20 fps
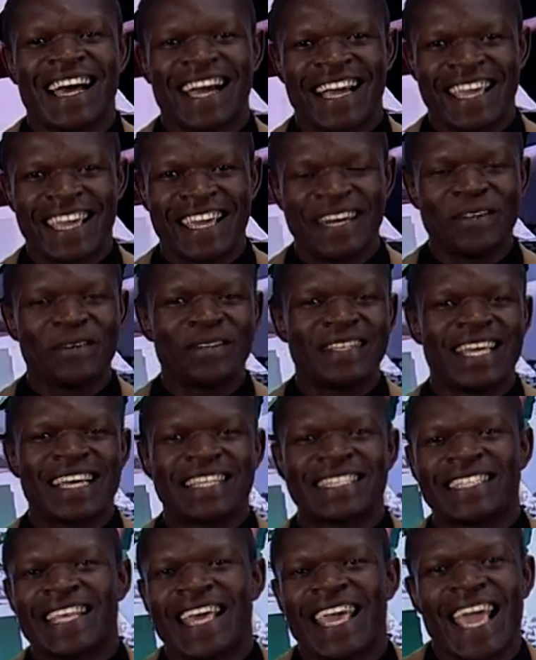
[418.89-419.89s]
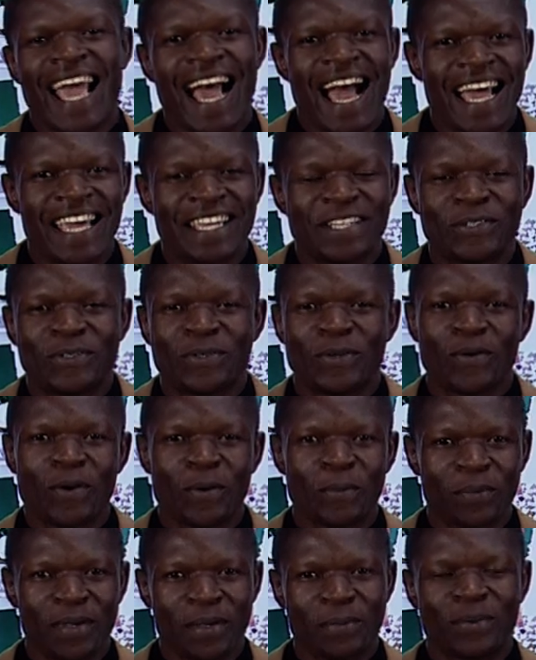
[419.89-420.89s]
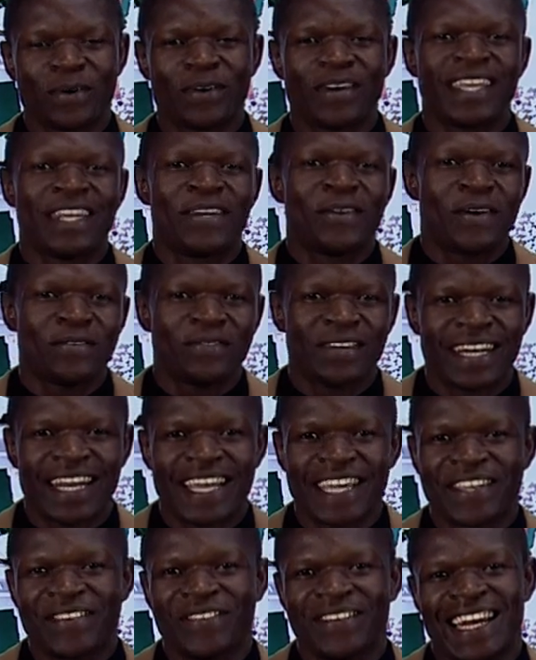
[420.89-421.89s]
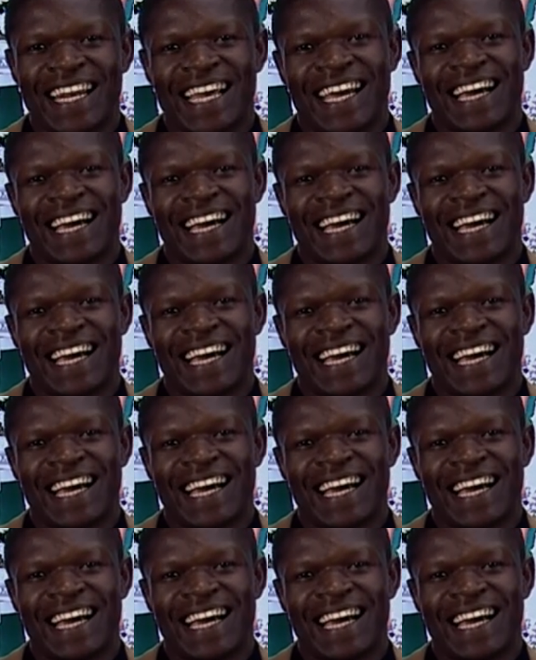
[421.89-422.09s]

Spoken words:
can you just say hi to your people in your vernacular?